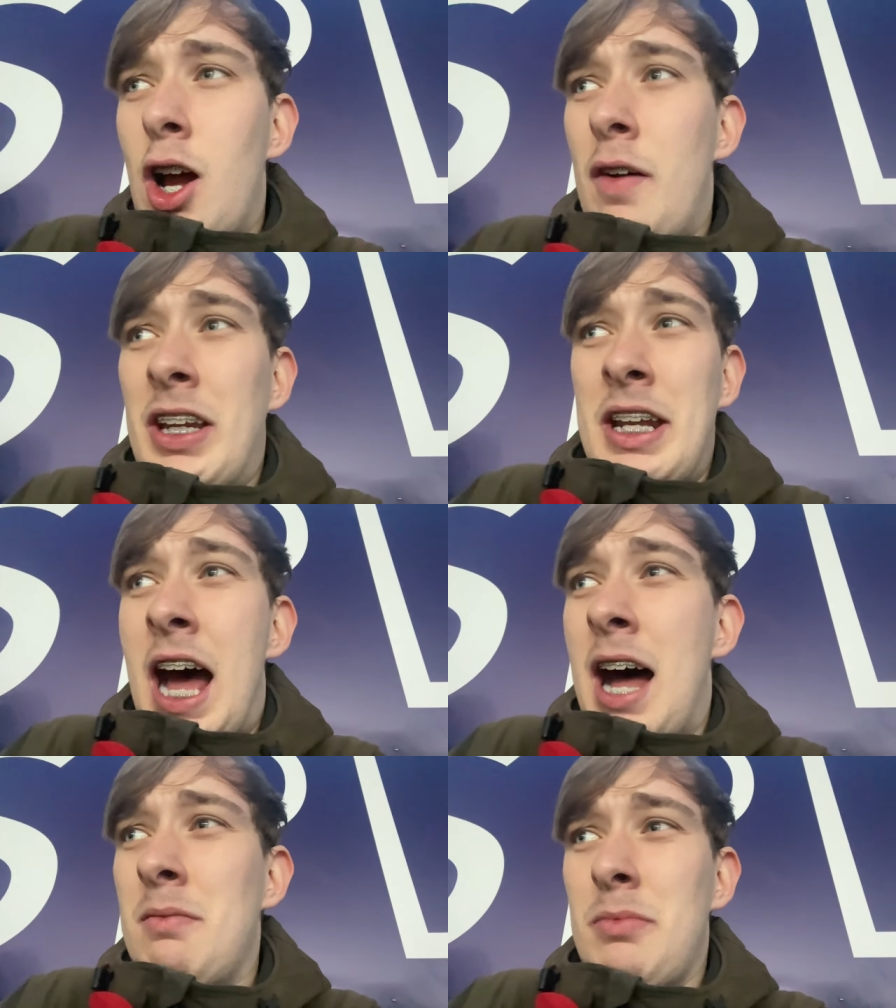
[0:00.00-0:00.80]
Other than
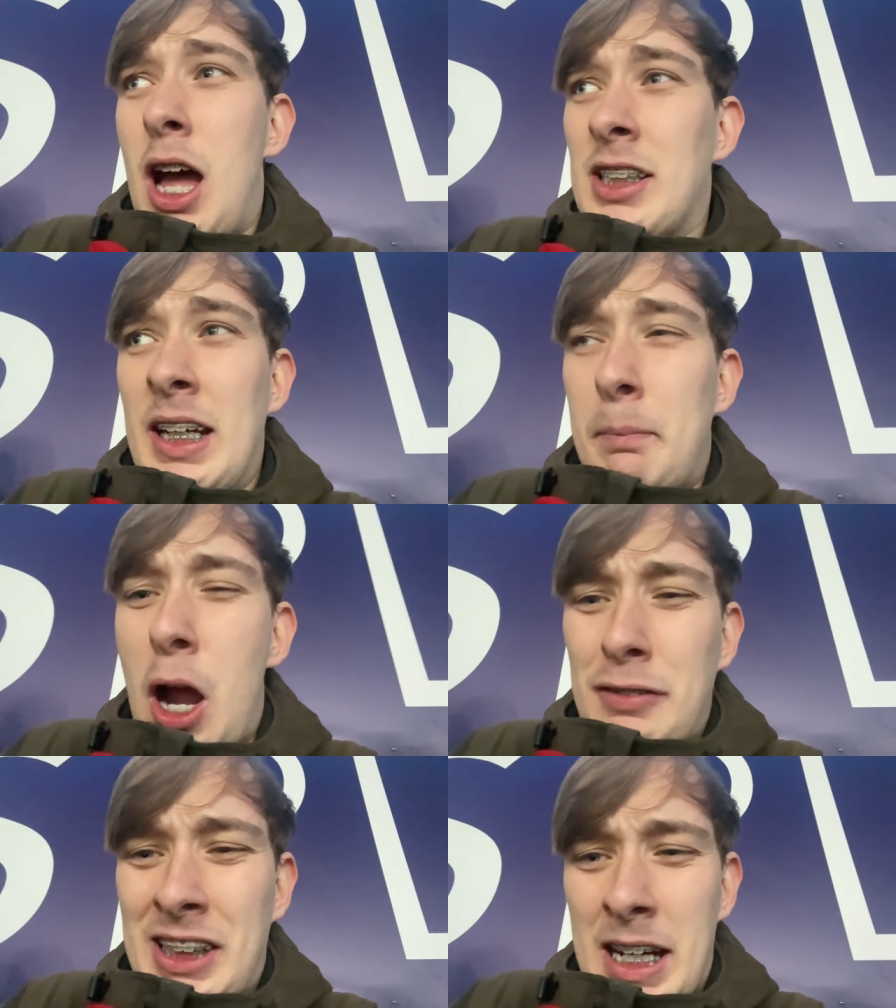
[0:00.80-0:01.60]
that, I think
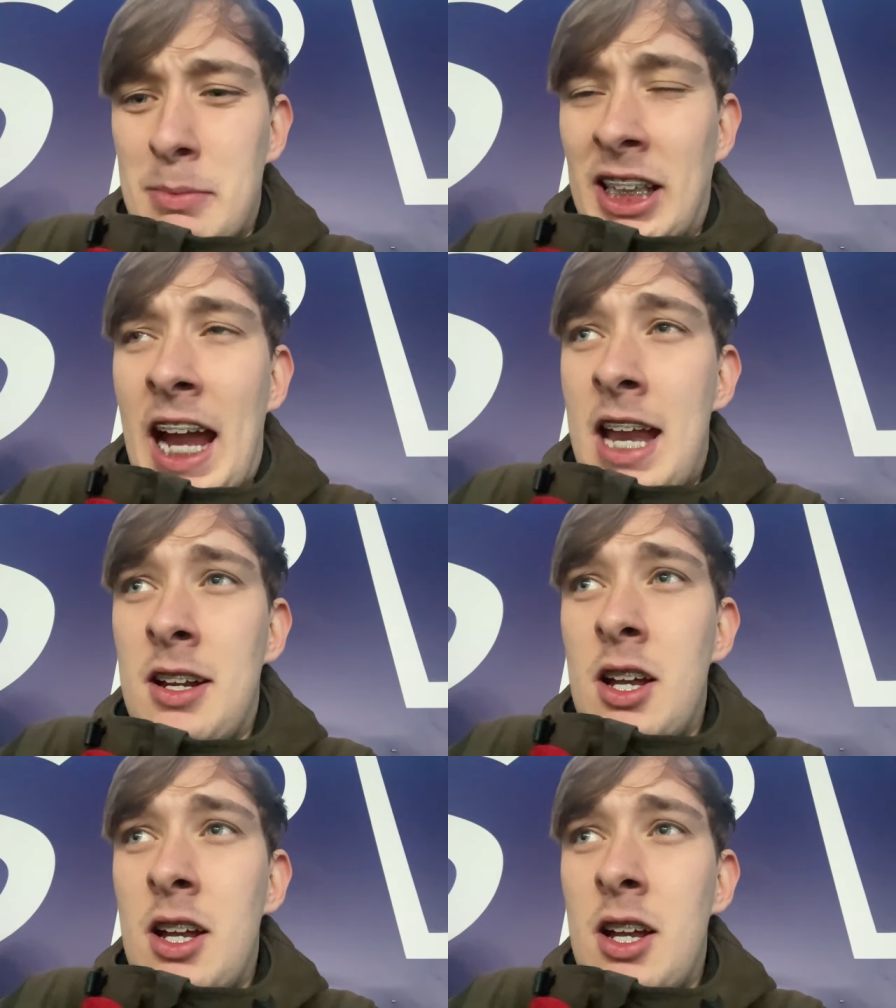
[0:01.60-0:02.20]
both teams, again,